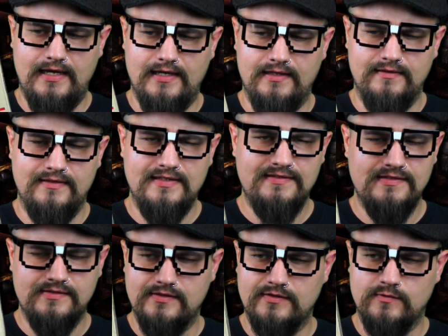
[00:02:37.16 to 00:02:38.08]
and
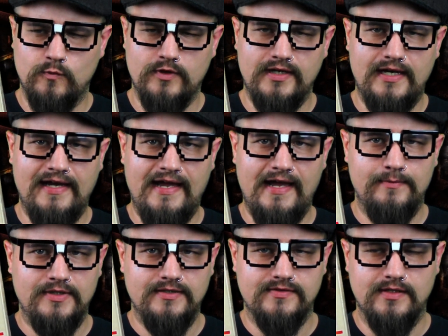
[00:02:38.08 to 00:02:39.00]
this is just one I
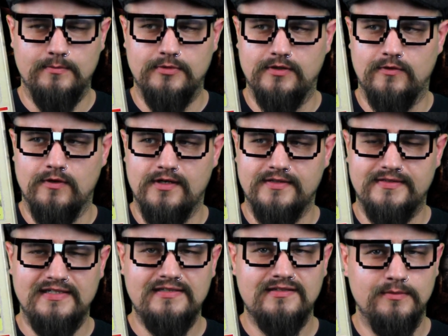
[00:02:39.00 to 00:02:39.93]
happened to stumble
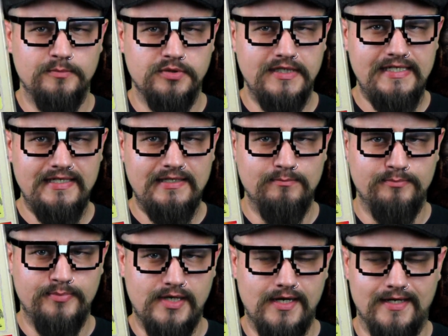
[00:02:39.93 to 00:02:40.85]
across, and it's complete
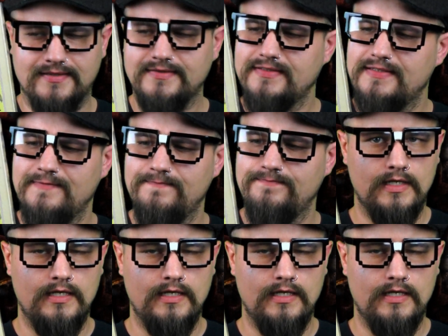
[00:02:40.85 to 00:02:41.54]
in box.